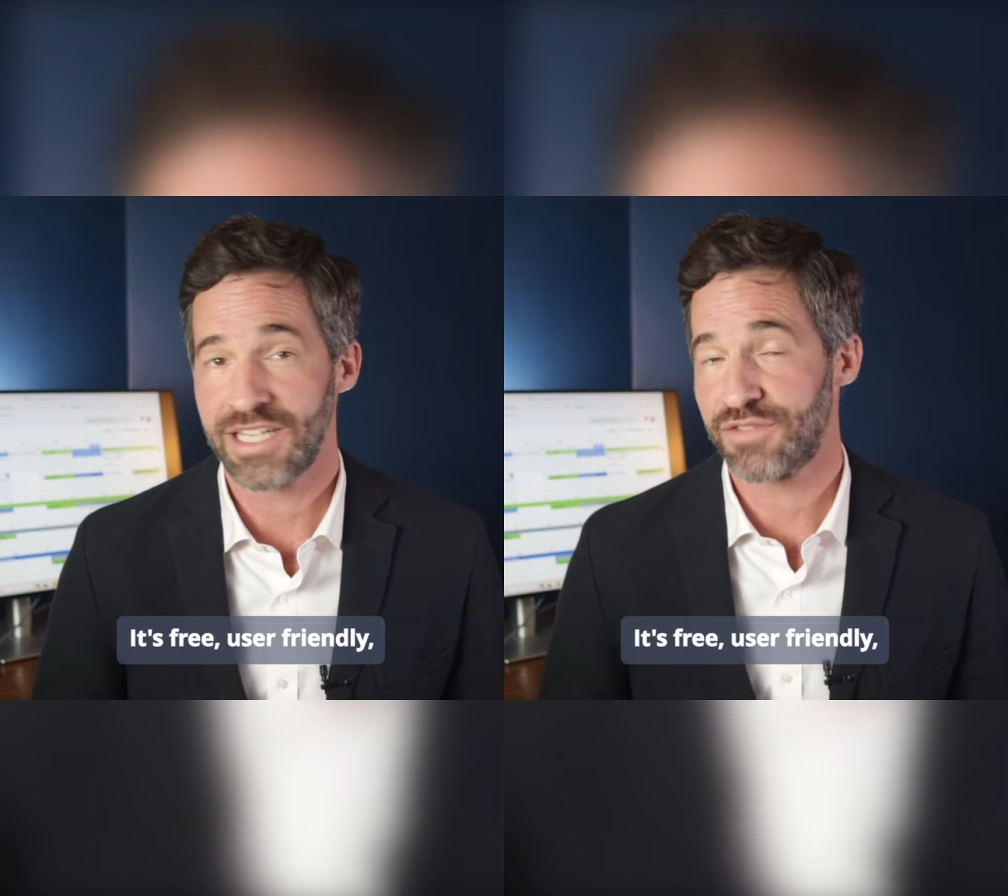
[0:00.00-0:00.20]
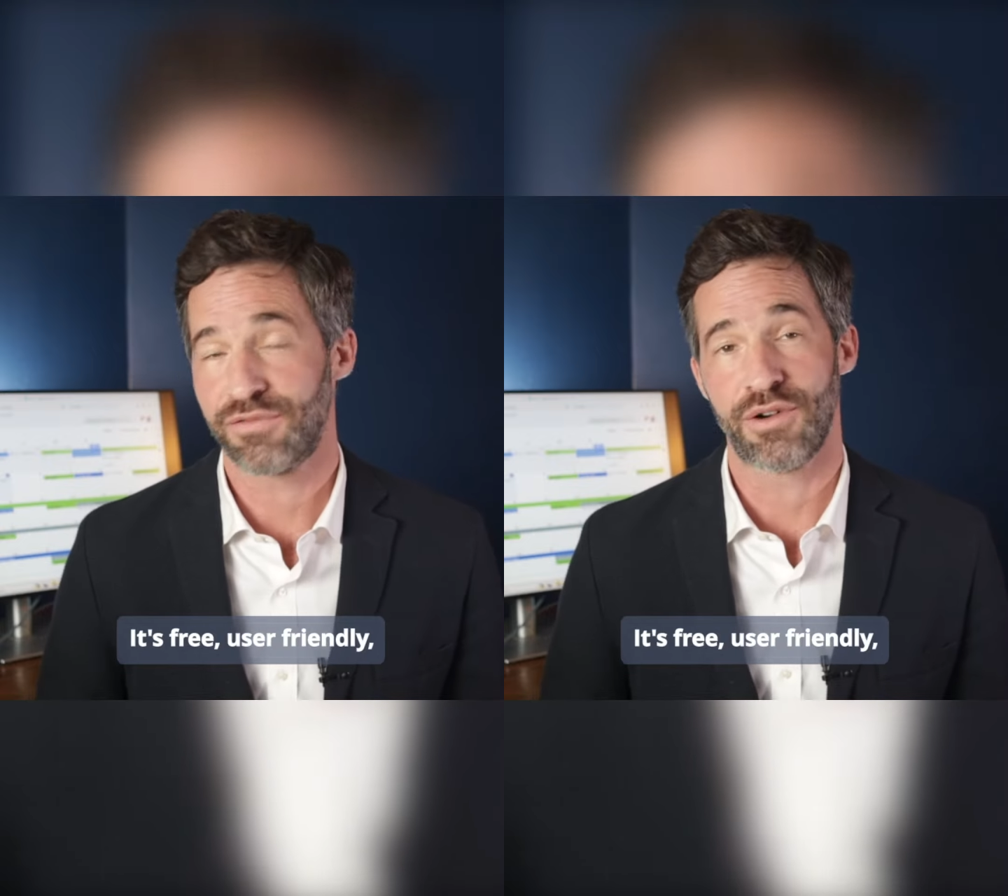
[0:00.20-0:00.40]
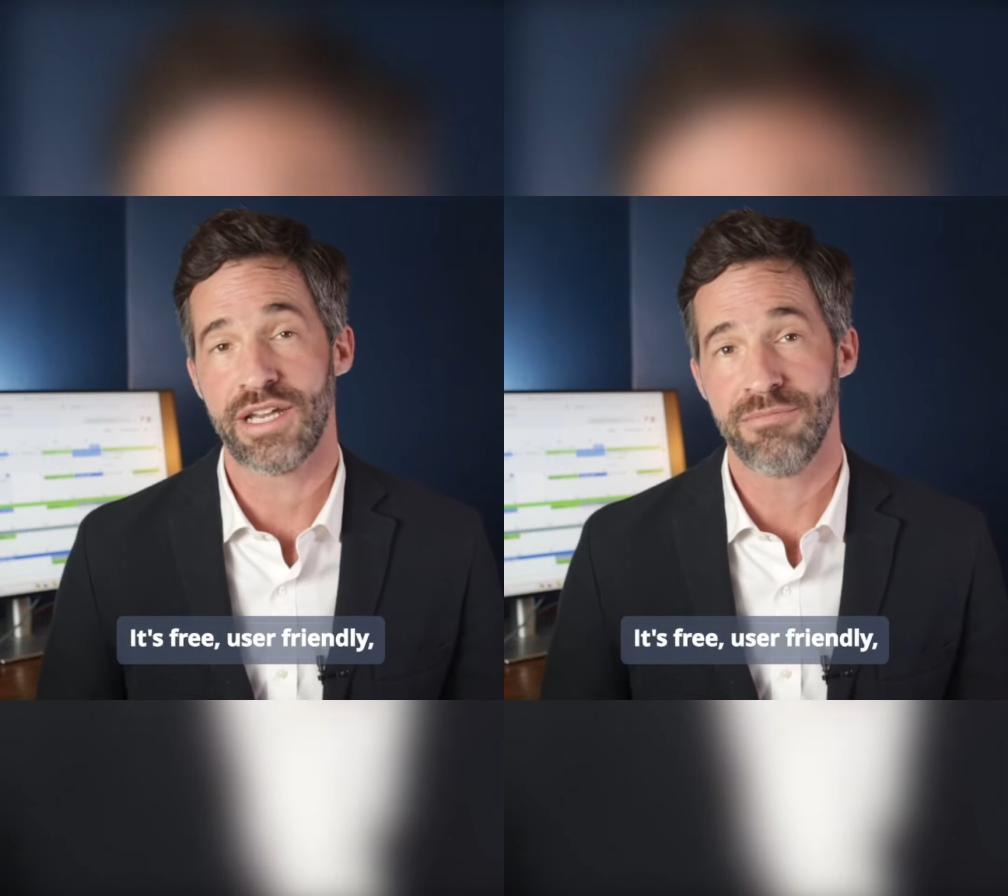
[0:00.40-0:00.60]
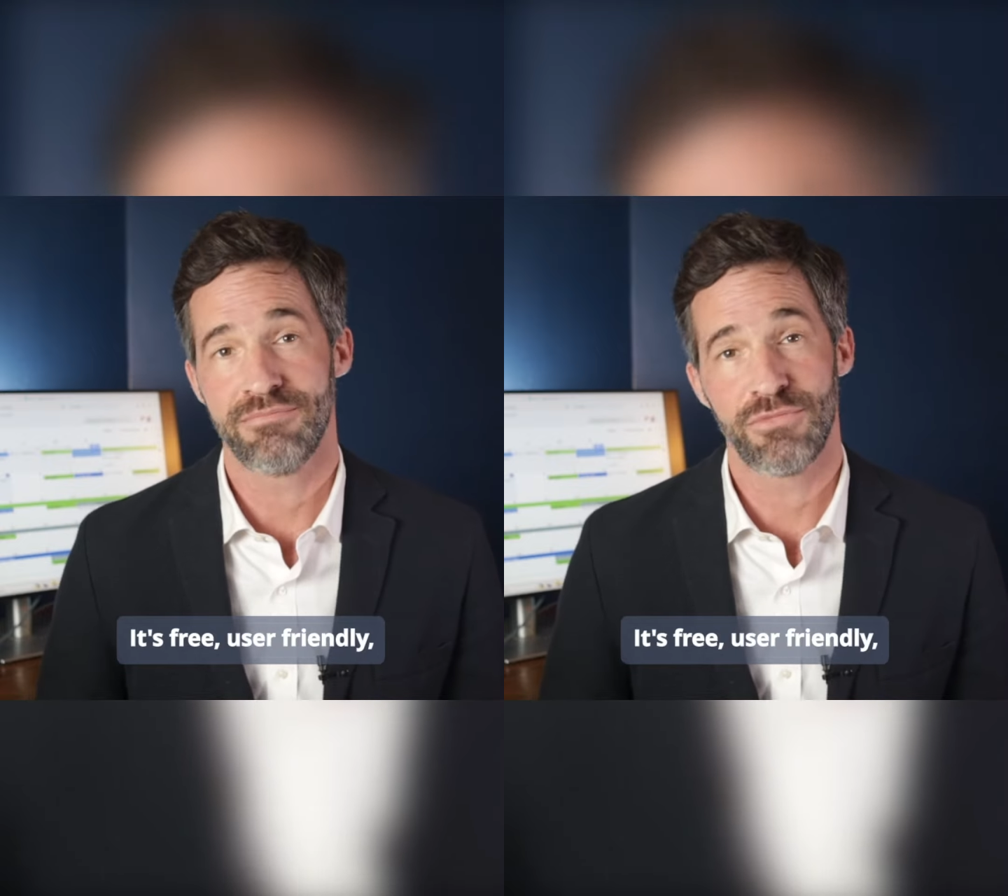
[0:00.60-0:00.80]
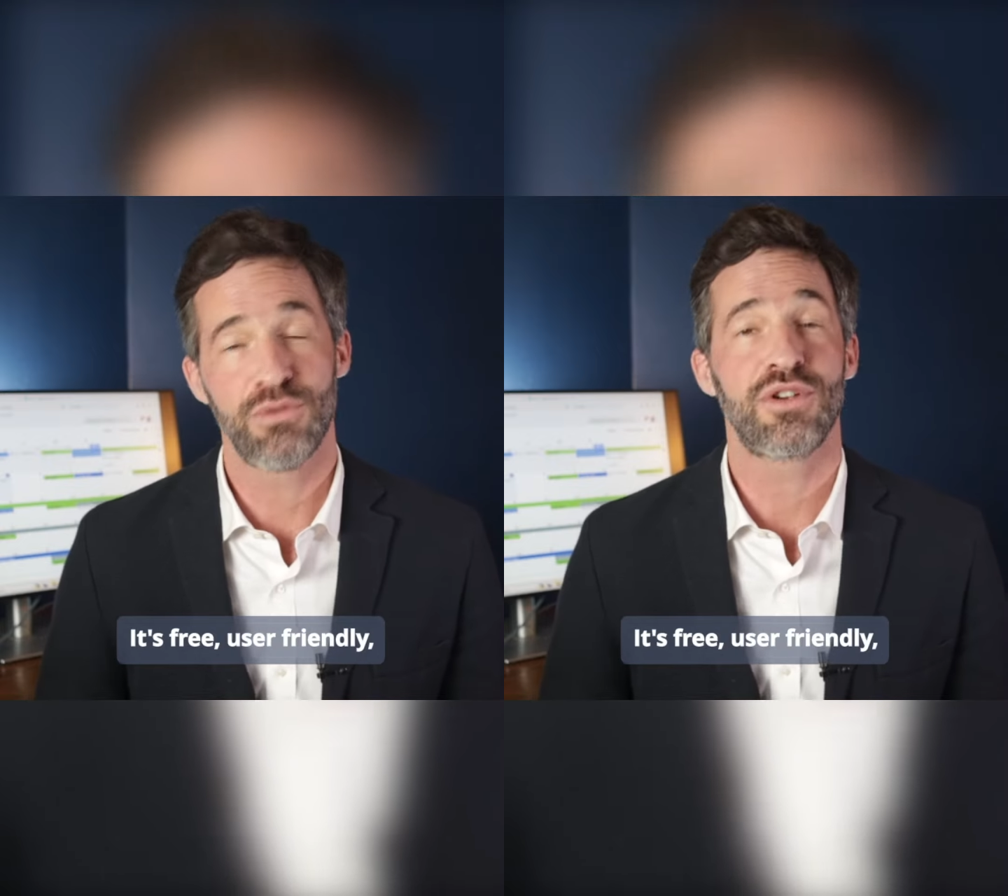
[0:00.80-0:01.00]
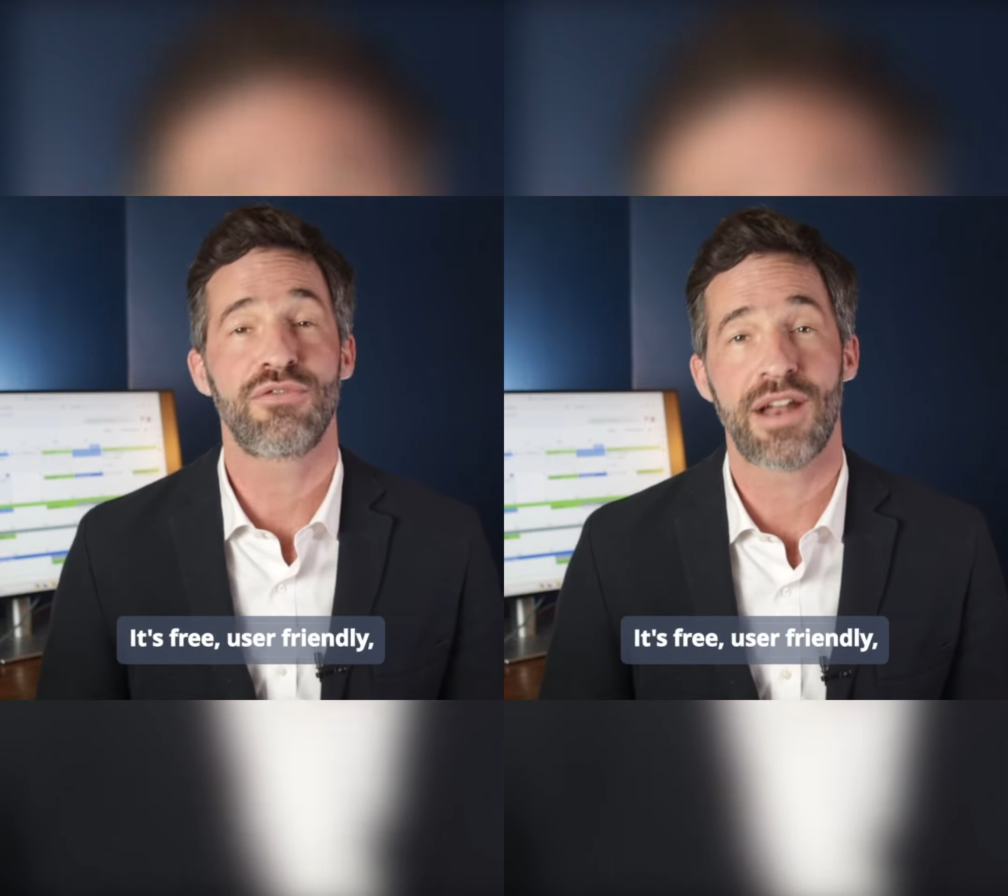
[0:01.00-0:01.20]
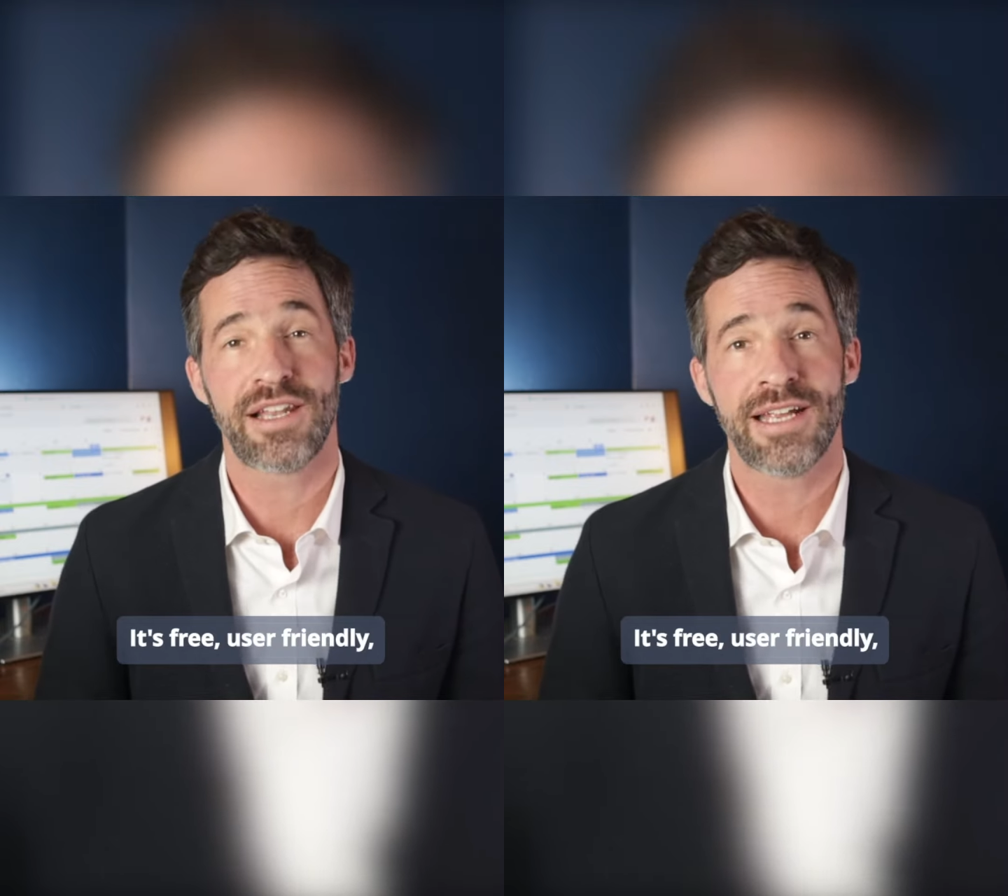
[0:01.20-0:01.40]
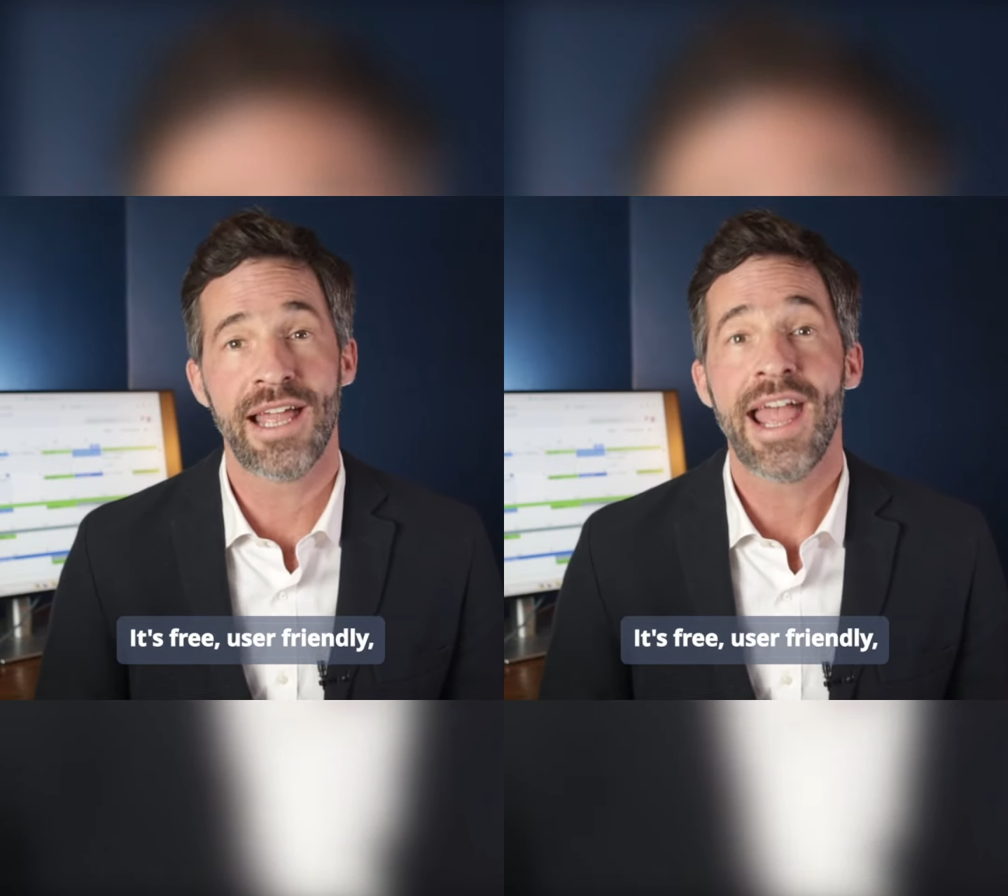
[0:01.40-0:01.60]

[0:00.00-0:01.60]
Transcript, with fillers: It's free, user-friendly,